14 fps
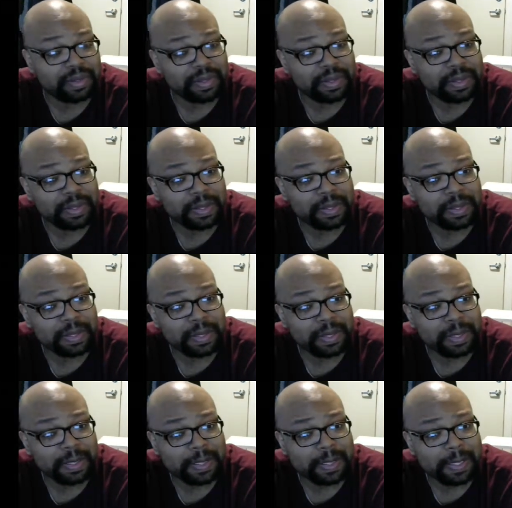
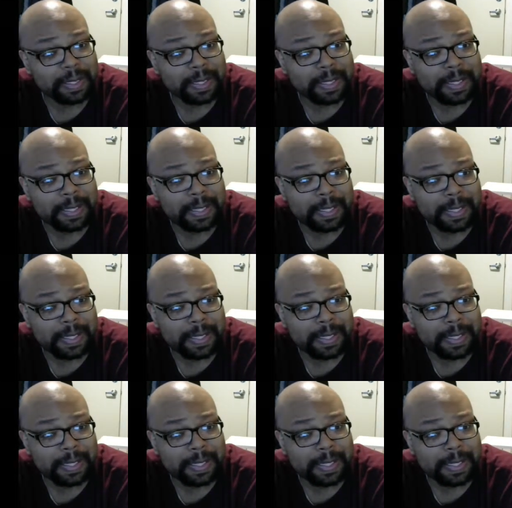(silence)